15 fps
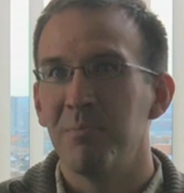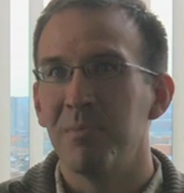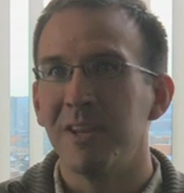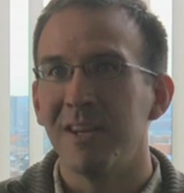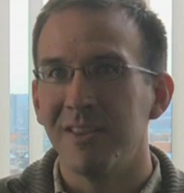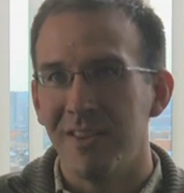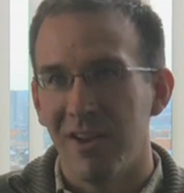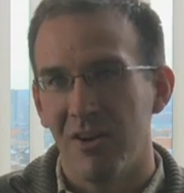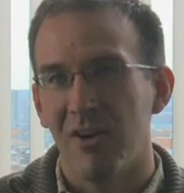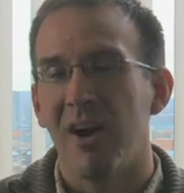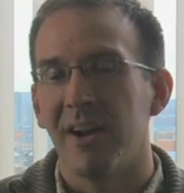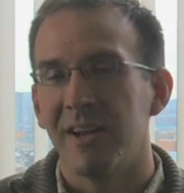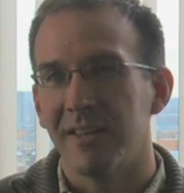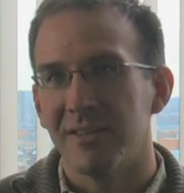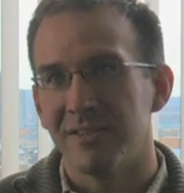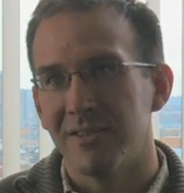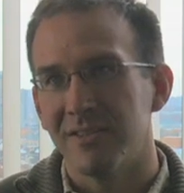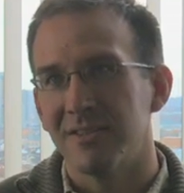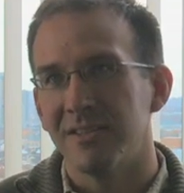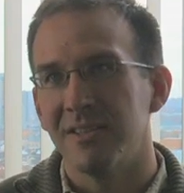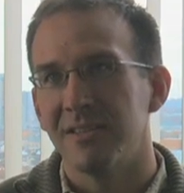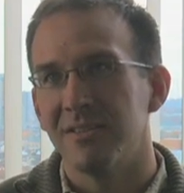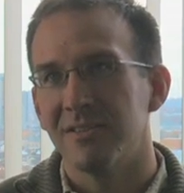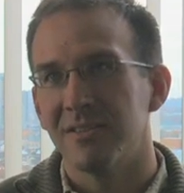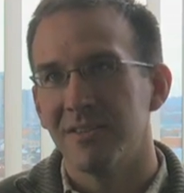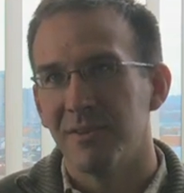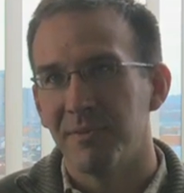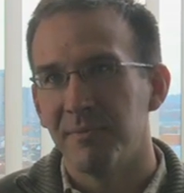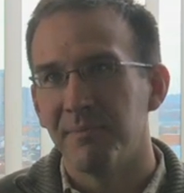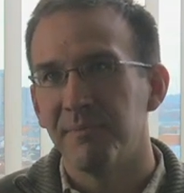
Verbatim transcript: meeting their audience's needs.